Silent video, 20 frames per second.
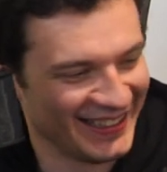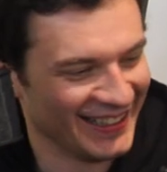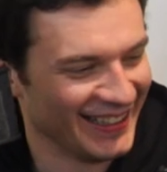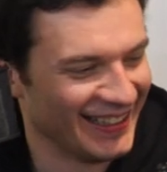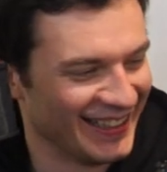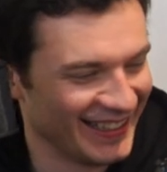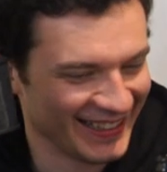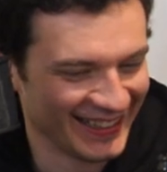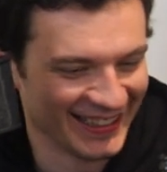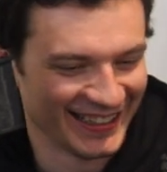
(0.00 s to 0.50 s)

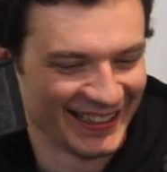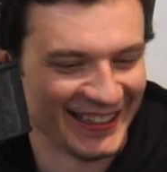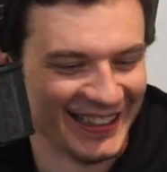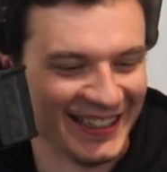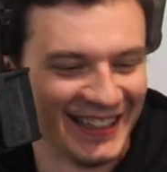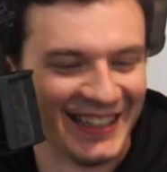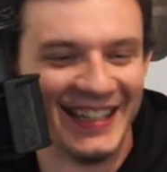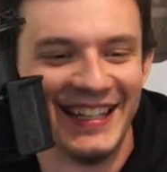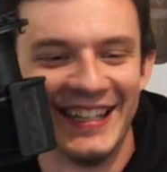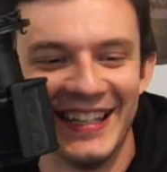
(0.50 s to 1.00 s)

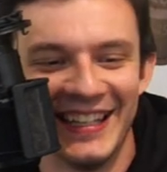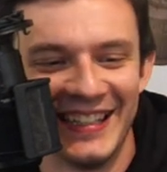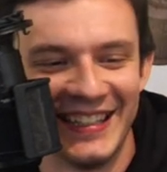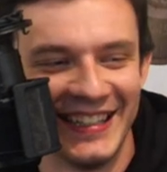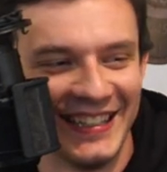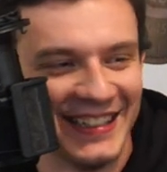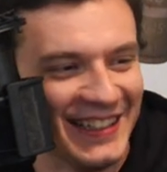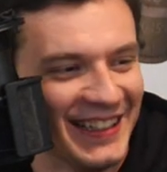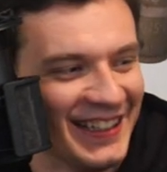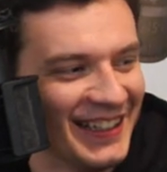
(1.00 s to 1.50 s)

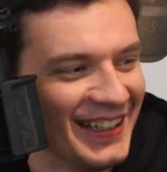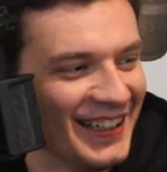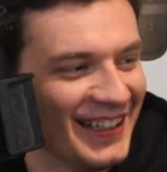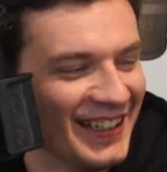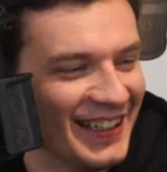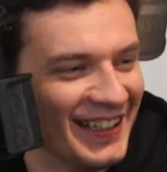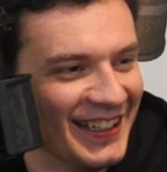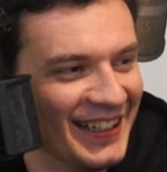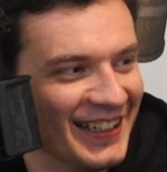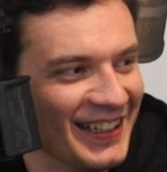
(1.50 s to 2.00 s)

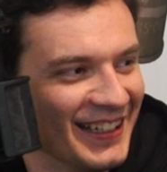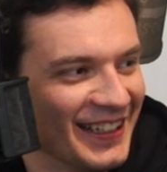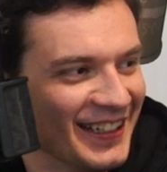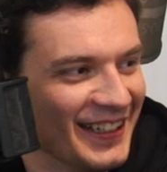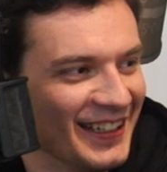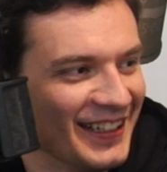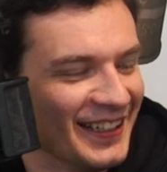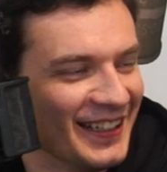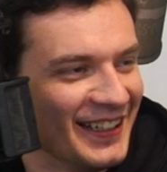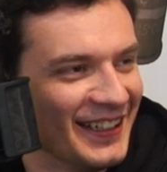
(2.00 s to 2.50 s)

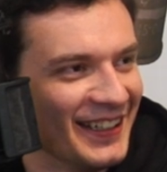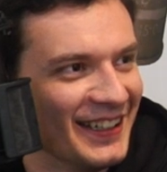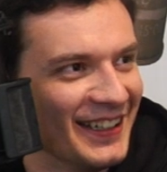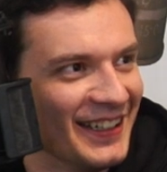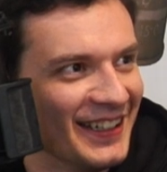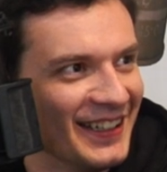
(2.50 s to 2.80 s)
No words are spoken by the person on screen.